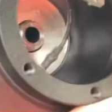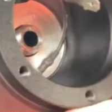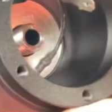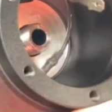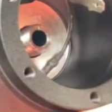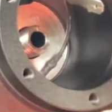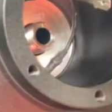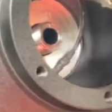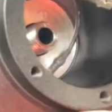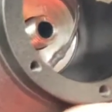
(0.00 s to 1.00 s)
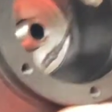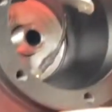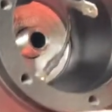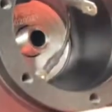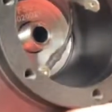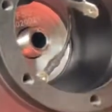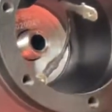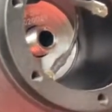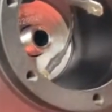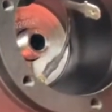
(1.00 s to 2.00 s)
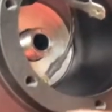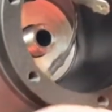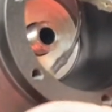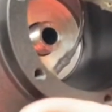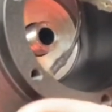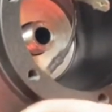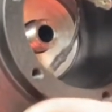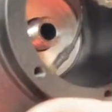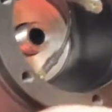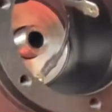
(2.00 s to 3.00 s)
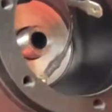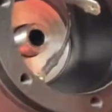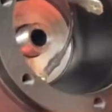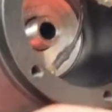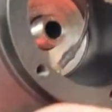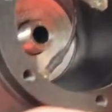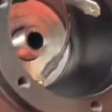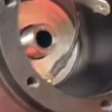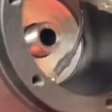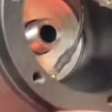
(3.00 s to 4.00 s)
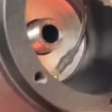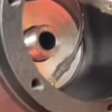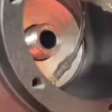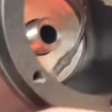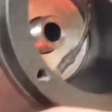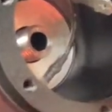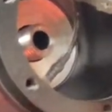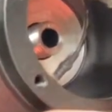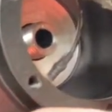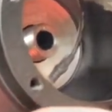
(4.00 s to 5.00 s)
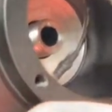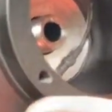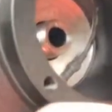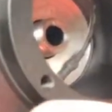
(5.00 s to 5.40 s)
can find, okay. Yeah, well, it's fairly straight.